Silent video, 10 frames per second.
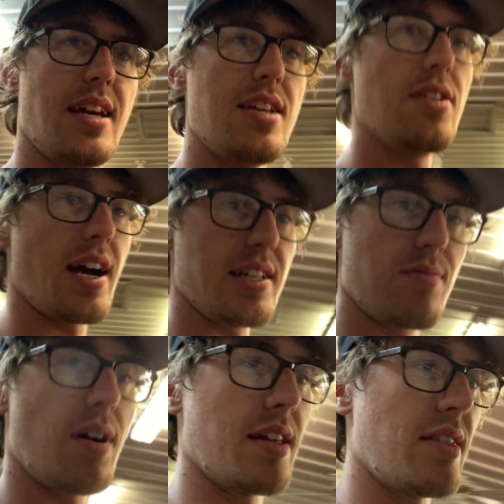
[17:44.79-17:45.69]
Any of you guys
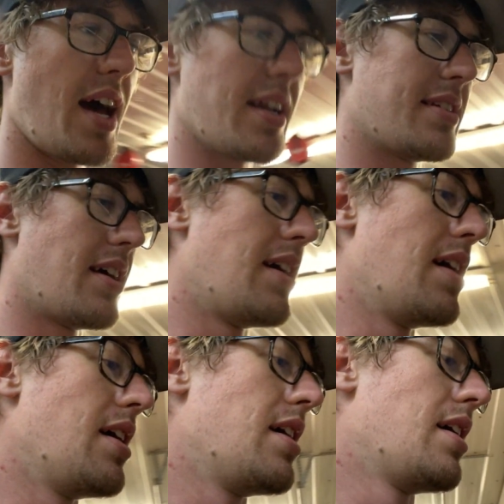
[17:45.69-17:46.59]
running that
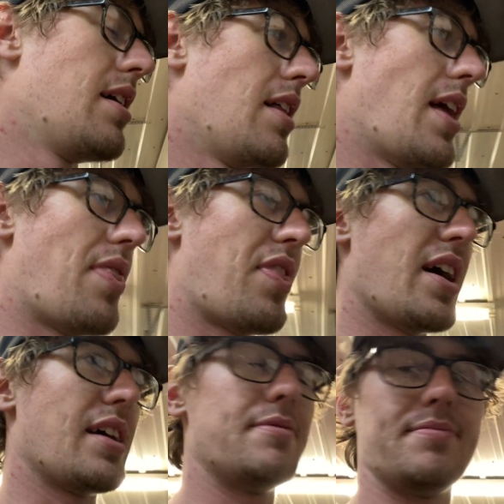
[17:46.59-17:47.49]

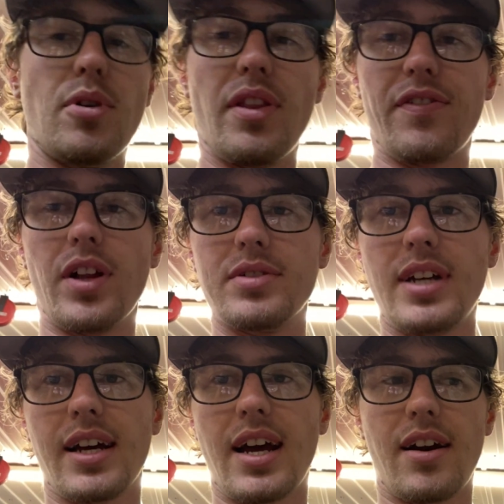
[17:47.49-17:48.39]
thing with a
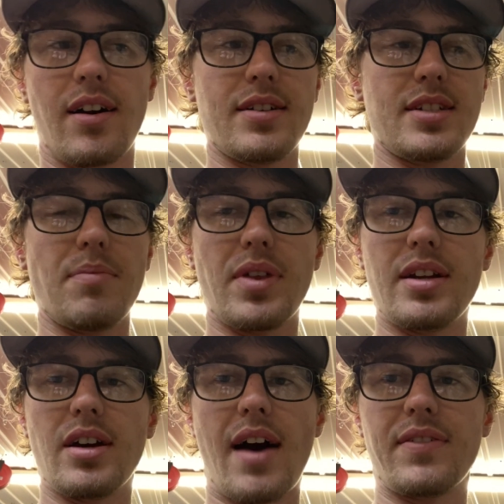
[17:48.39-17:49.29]
Flowtech header or something,
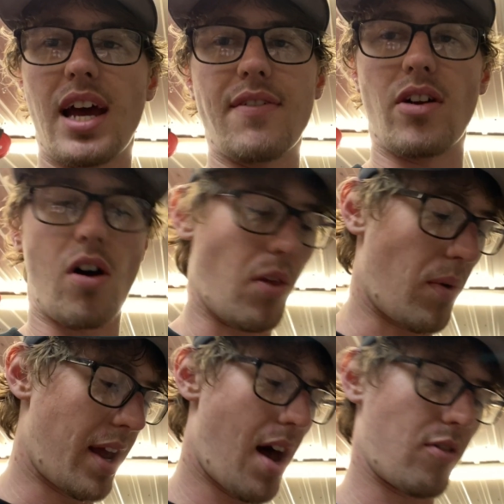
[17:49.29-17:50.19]
you'll have to have it all the
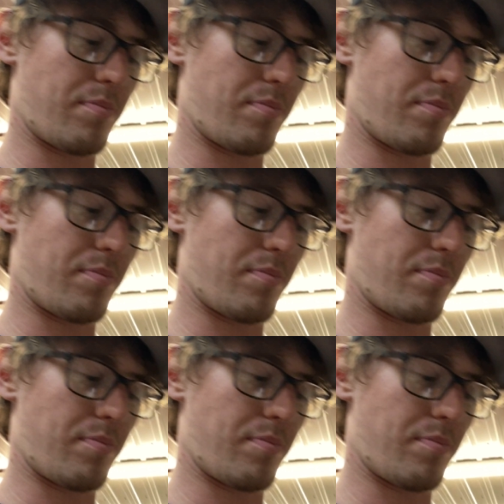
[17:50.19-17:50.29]
way out.